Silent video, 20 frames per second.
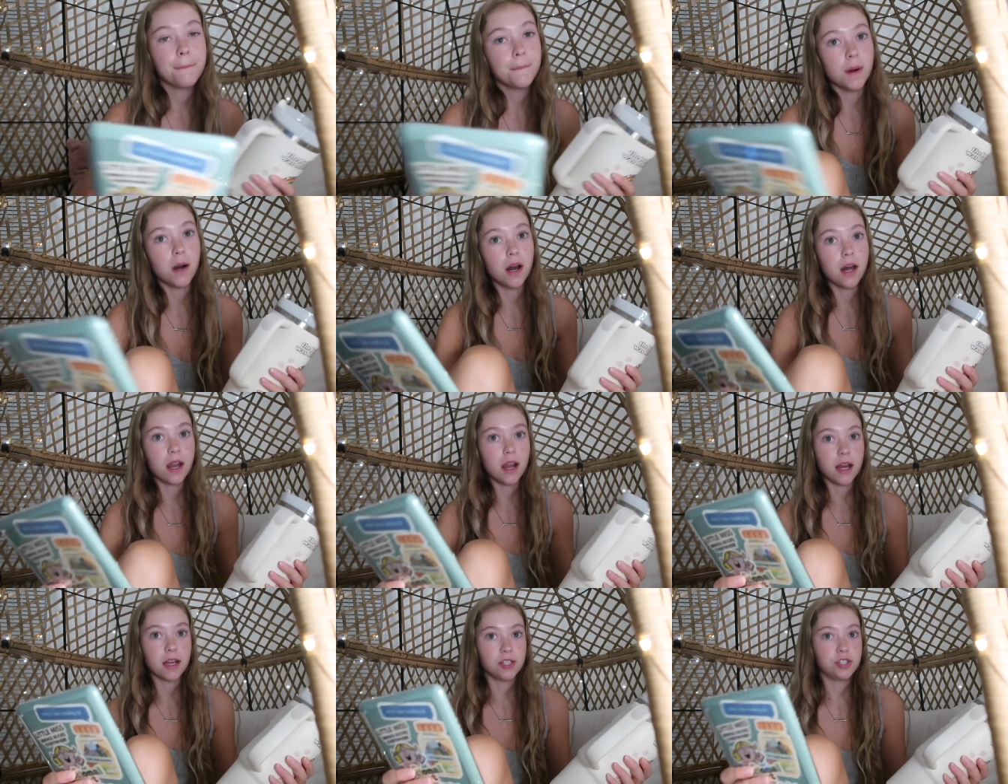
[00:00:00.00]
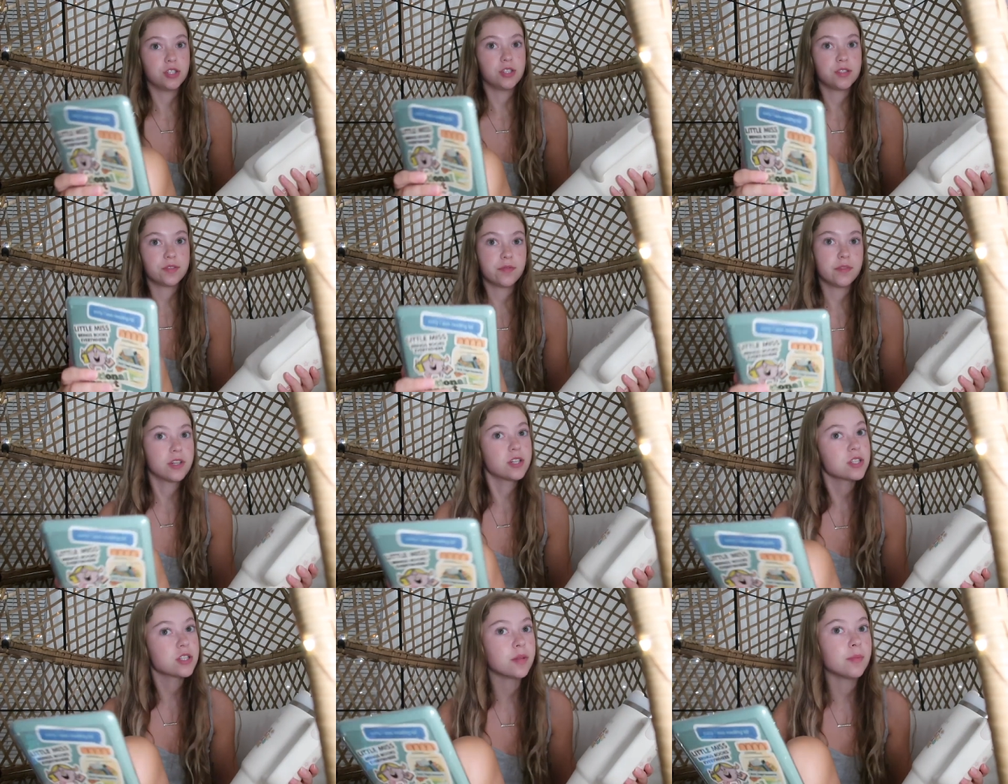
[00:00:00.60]
But I just
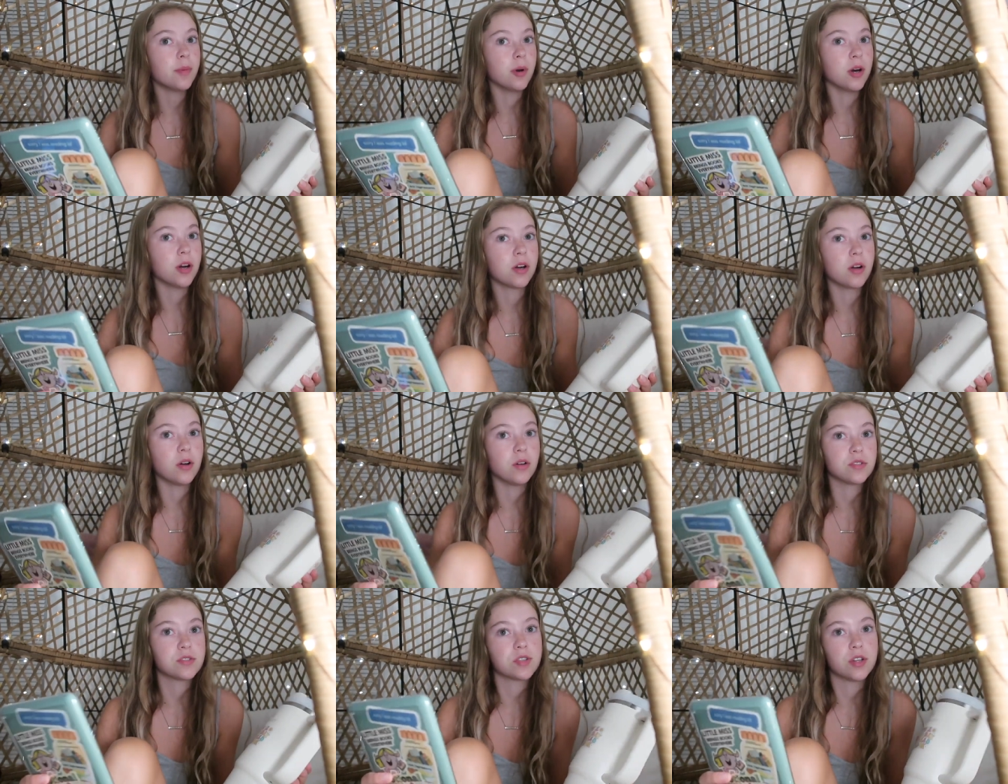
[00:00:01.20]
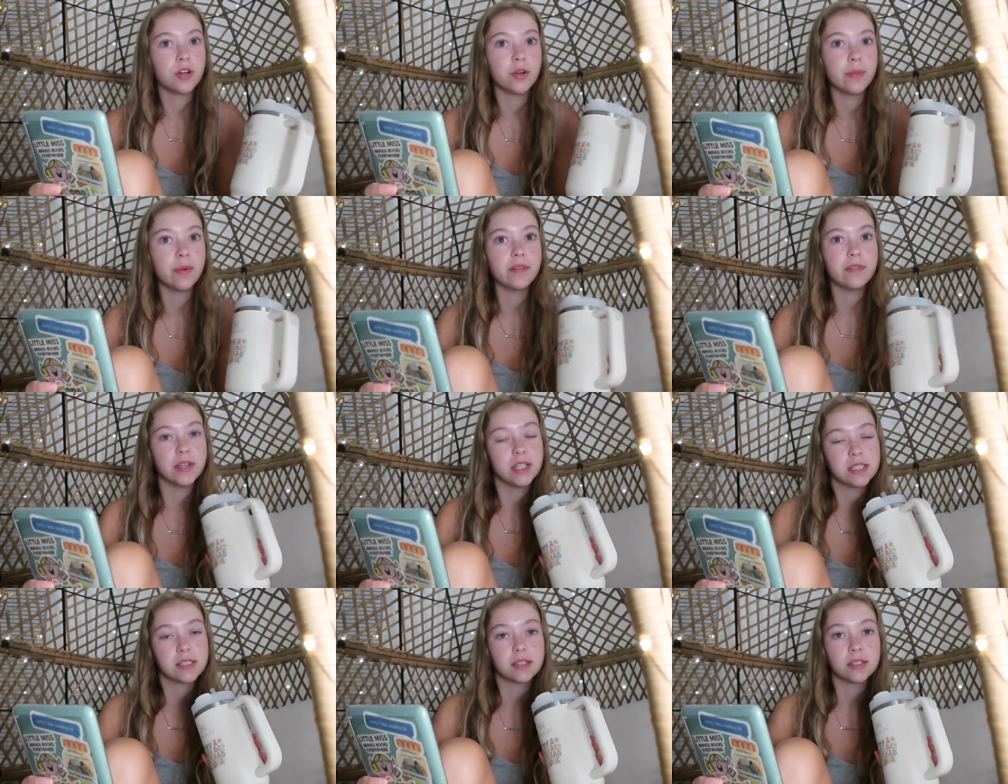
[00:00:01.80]
finished the book. Also,
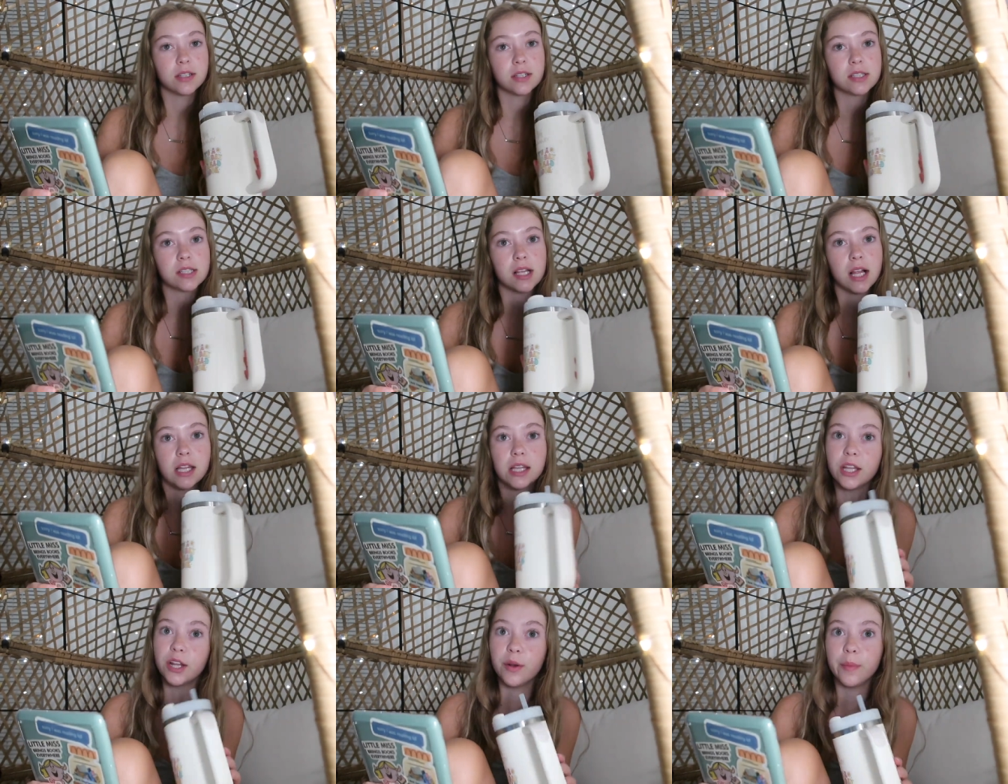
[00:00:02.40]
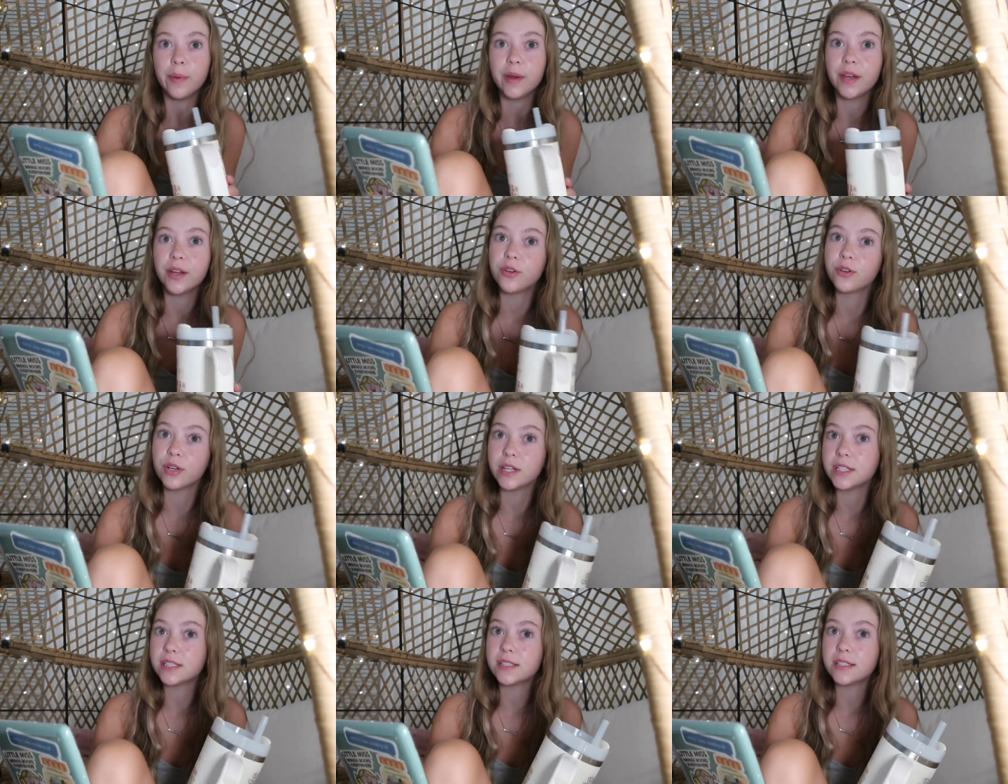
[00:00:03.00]
my face looks a little
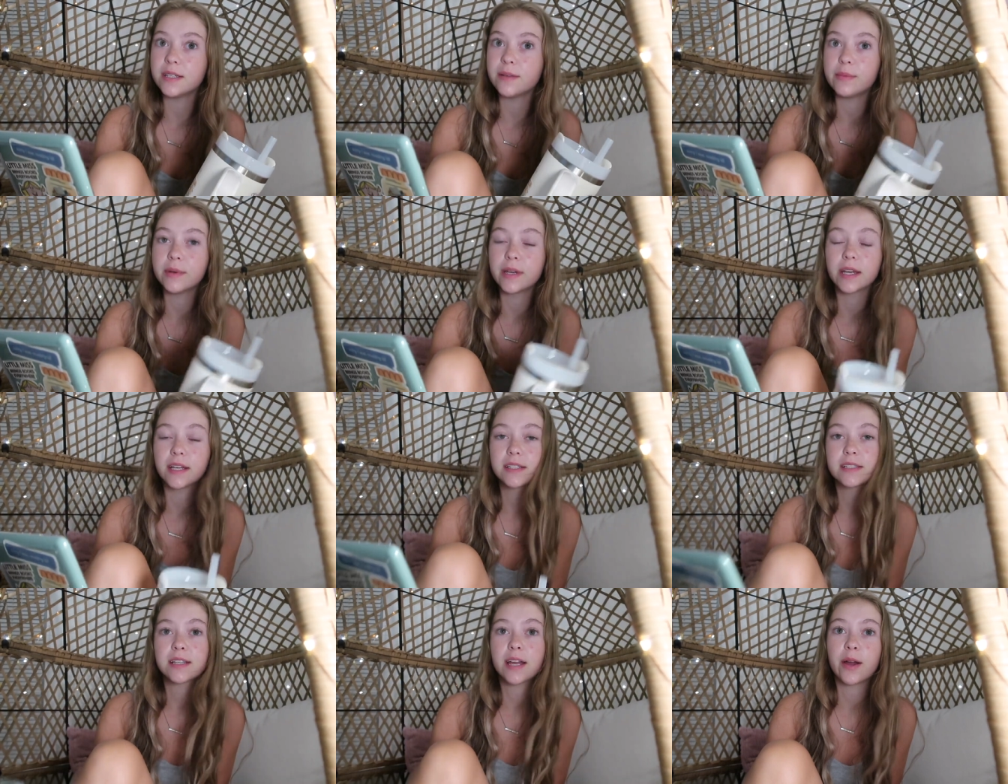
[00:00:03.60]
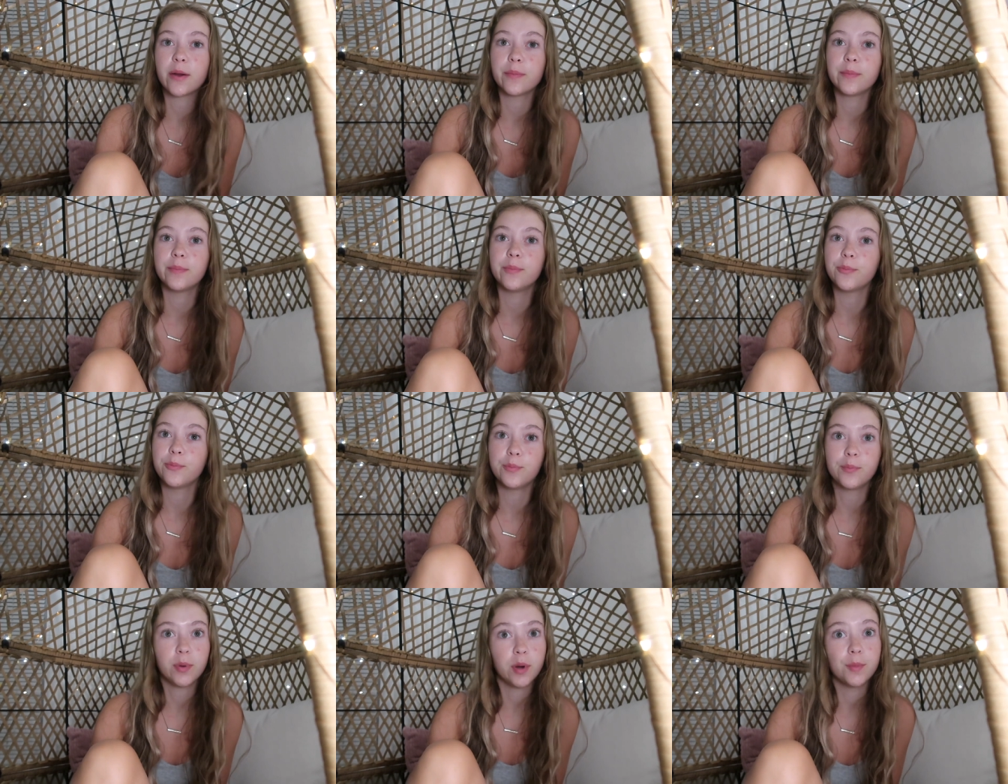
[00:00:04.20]
bit greasy because I
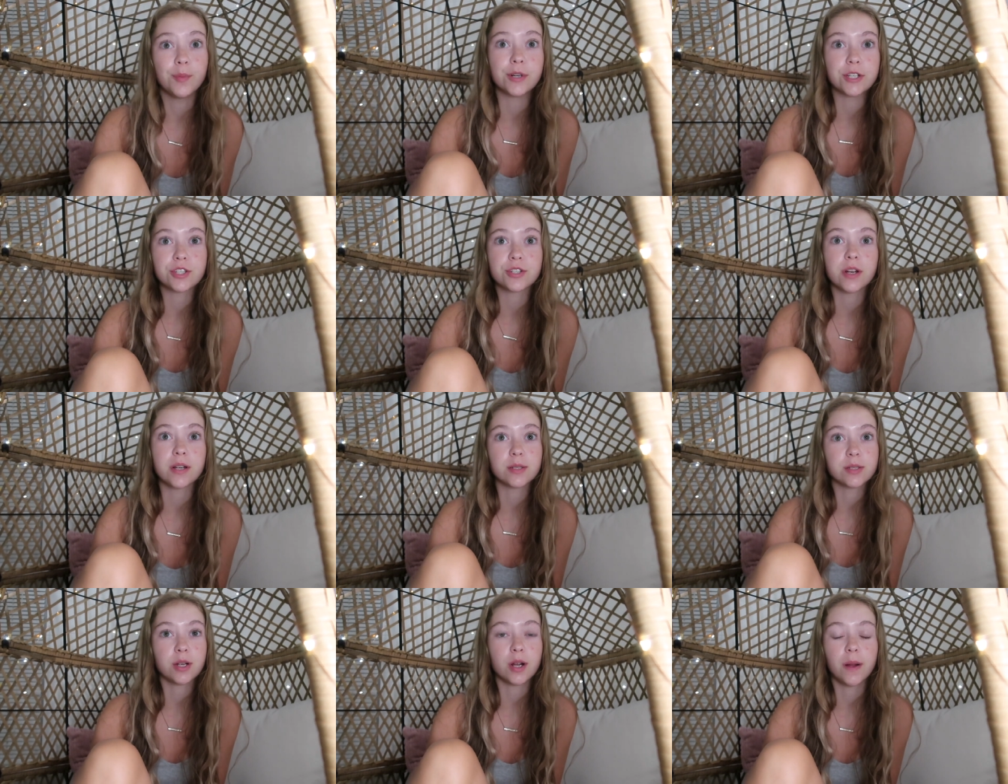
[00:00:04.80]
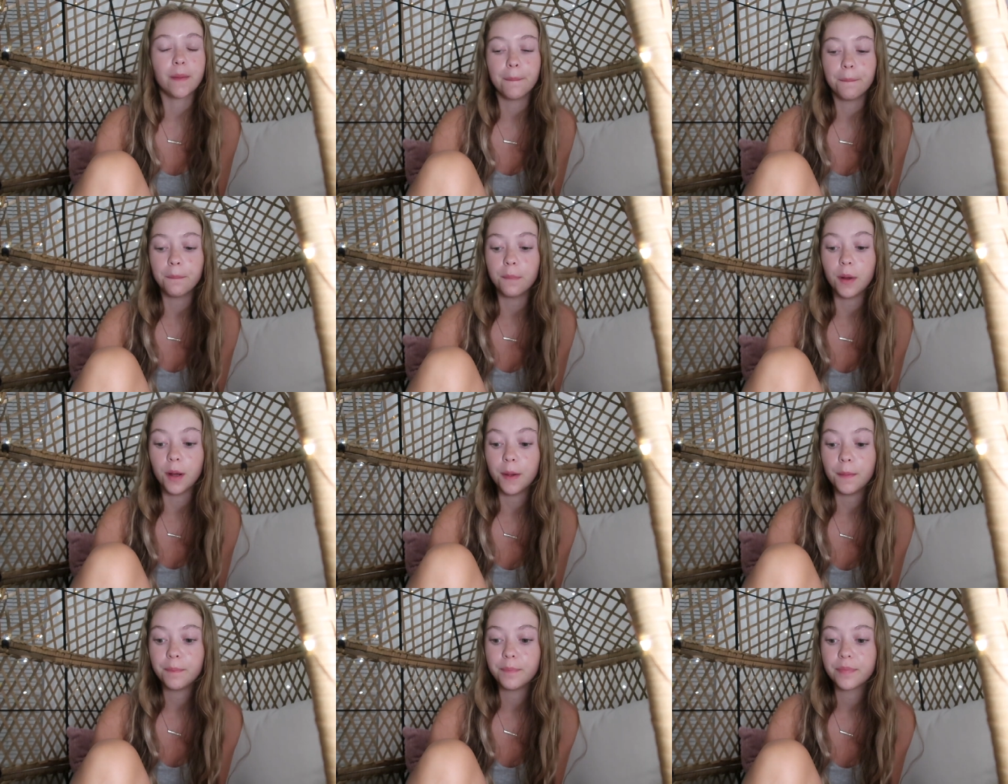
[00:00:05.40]
put moisturizer on.
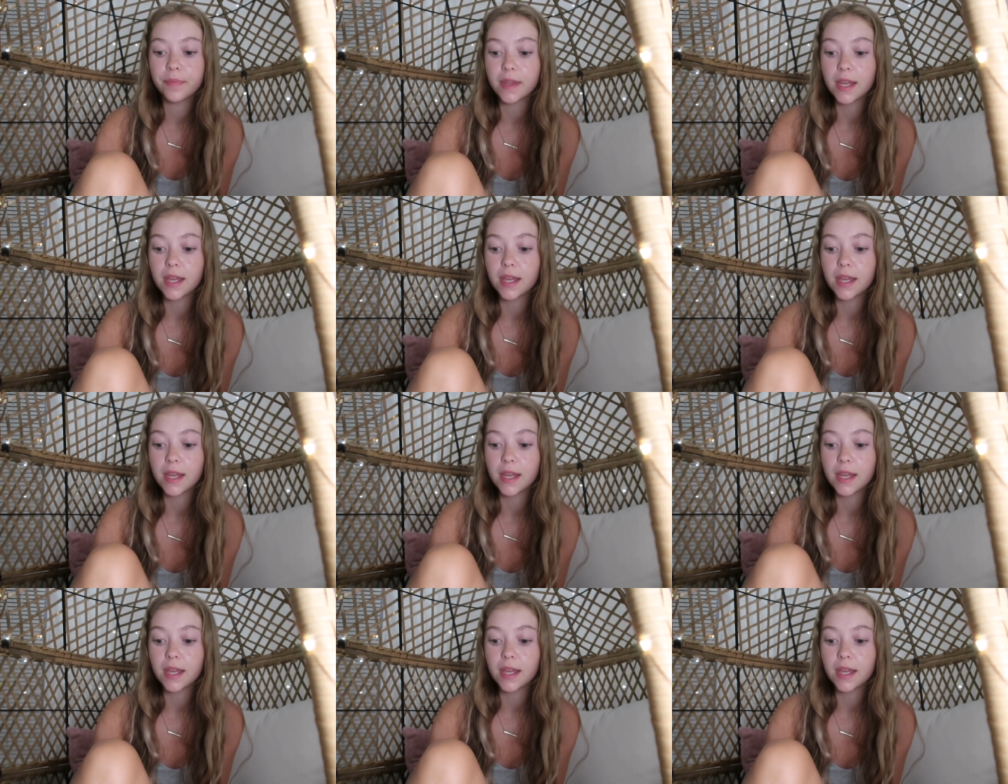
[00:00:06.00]
But